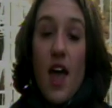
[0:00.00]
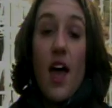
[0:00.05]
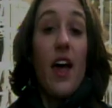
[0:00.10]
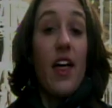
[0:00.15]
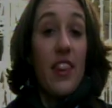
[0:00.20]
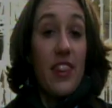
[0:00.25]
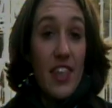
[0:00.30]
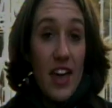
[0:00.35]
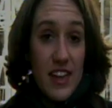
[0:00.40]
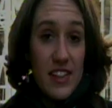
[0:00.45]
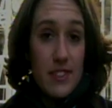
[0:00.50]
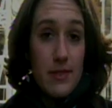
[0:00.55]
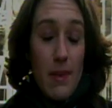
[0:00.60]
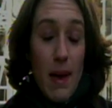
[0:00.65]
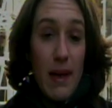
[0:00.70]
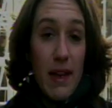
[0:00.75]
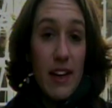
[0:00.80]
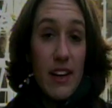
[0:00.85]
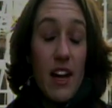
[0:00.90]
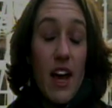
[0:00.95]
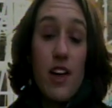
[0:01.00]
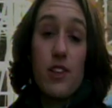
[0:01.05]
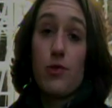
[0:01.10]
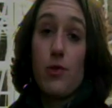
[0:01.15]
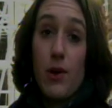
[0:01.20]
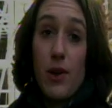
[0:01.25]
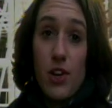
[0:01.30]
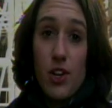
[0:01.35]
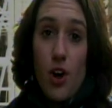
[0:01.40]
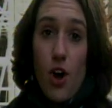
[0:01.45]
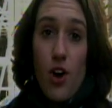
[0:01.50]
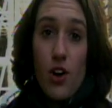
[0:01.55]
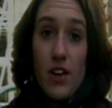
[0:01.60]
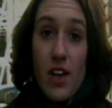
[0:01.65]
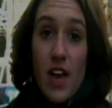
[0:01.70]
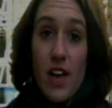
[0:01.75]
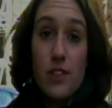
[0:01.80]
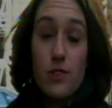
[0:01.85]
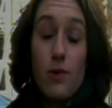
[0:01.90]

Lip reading: Thanks, Megan. As we can all guess,